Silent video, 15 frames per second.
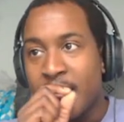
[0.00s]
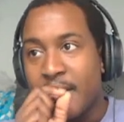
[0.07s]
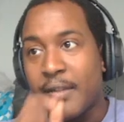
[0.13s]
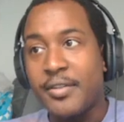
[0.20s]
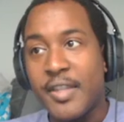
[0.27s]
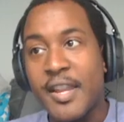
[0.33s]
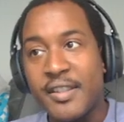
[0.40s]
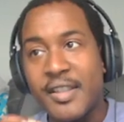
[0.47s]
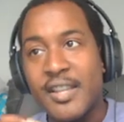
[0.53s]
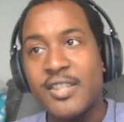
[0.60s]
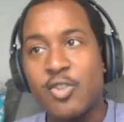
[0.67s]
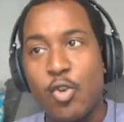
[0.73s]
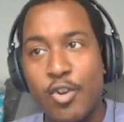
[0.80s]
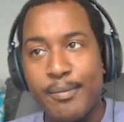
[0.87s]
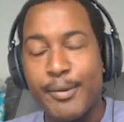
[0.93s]
The thing
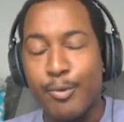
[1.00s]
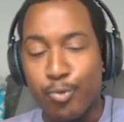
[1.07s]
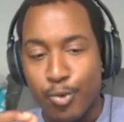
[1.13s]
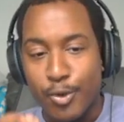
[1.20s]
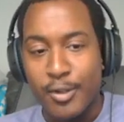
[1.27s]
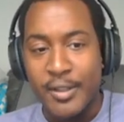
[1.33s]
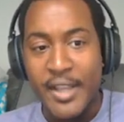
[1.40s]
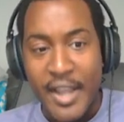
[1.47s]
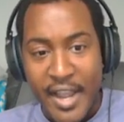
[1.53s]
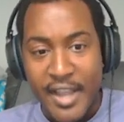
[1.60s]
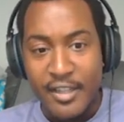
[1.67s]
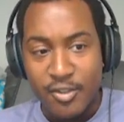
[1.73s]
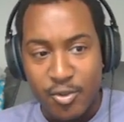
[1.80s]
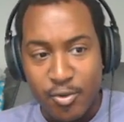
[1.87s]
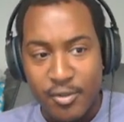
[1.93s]
that's going to be really
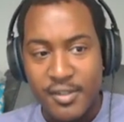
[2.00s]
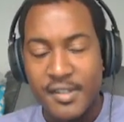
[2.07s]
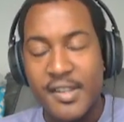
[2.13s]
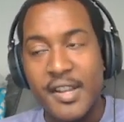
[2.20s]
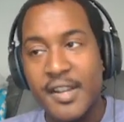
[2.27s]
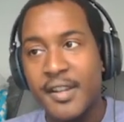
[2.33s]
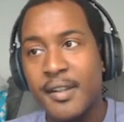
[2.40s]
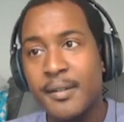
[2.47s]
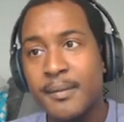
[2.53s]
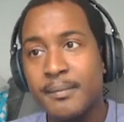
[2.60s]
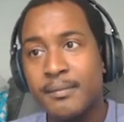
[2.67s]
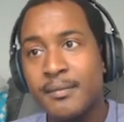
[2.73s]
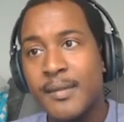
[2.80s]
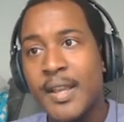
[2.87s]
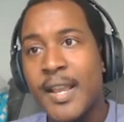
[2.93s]
interesting
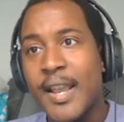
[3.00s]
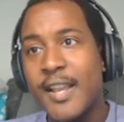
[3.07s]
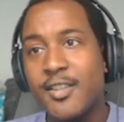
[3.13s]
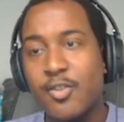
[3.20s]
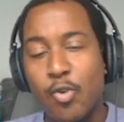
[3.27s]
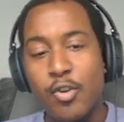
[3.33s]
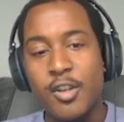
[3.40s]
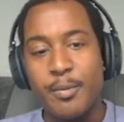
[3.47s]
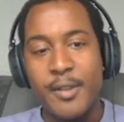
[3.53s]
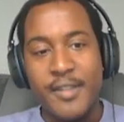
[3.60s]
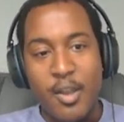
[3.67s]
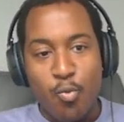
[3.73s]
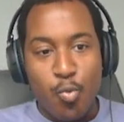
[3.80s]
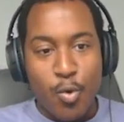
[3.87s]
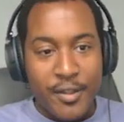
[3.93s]
is going to be
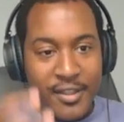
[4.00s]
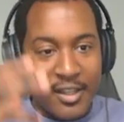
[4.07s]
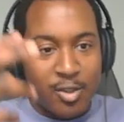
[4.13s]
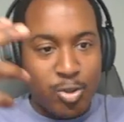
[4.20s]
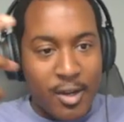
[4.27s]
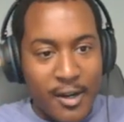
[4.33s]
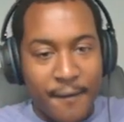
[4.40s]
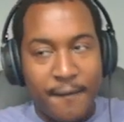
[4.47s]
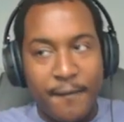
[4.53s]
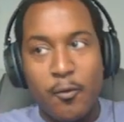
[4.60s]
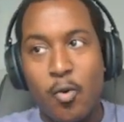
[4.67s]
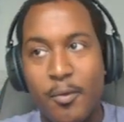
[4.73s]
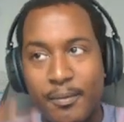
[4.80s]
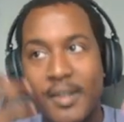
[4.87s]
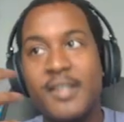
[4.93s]
that when they try to
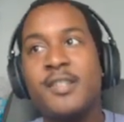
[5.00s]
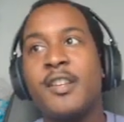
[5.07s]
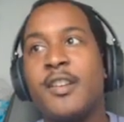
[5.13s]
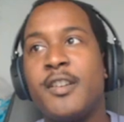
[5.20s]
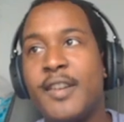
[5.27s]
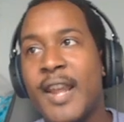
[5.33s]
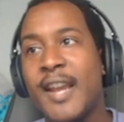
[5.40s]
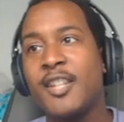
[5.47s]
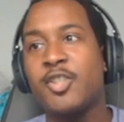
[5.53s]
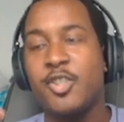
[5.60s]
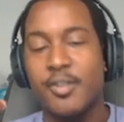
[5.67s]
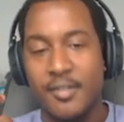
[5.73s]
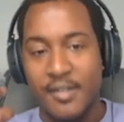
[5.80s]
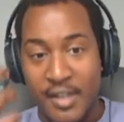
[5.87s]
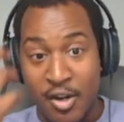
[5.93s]
form these
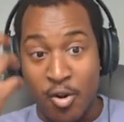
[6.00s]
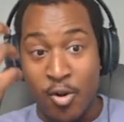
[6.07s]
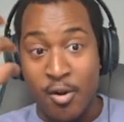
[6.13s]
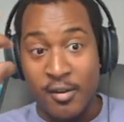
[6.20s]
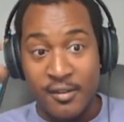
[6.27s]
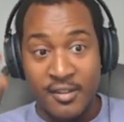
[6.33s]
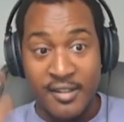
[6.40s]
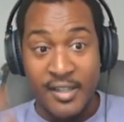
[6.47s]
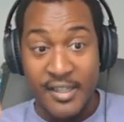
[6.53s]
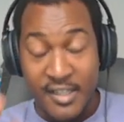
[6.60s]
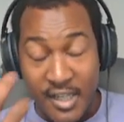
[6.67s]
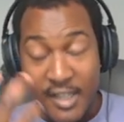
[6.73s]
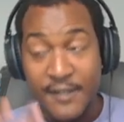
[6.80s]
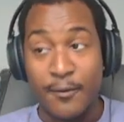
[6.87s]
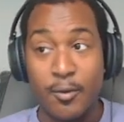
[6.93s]
connections and are
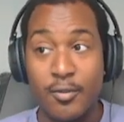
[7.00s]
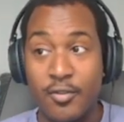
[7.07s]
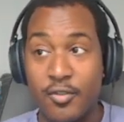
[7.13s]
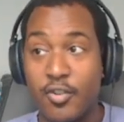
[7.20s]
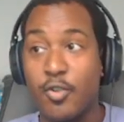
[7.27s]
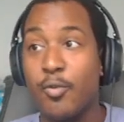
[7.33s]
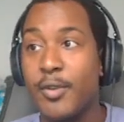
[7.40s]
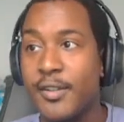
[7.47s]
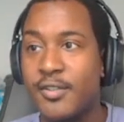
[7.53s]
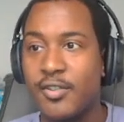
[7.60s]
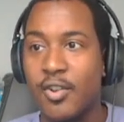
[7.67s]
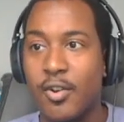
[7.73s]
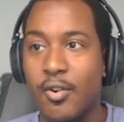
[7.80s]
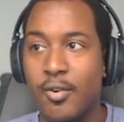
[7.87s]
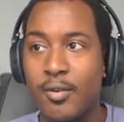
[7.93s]
successful in doing
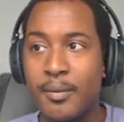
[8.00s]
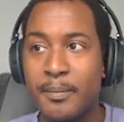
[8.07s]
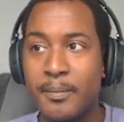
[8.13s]
so,